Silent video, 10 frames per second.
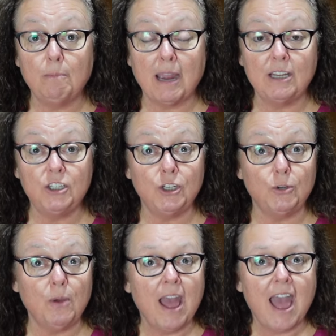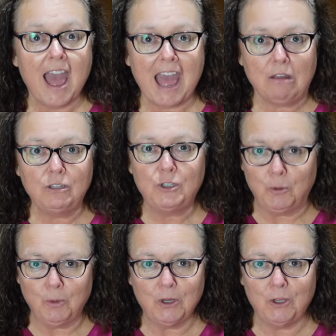remind you how
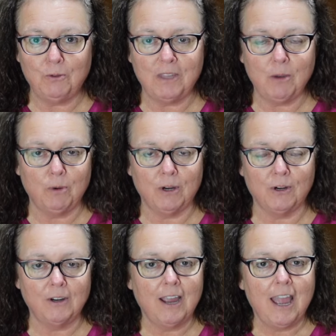super cute they were